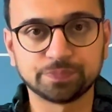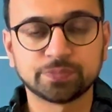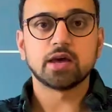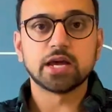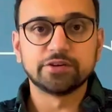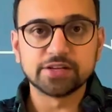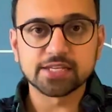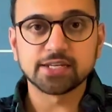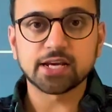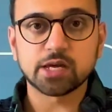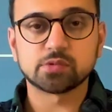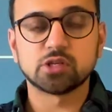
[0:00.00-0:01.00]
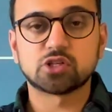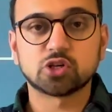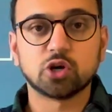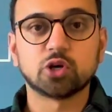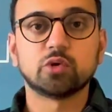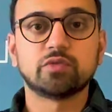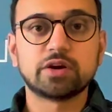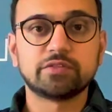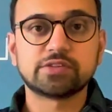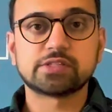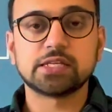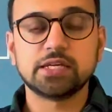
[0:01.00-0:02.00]
In recent times in Toronto, where we've
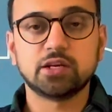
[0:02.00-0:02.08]
seen a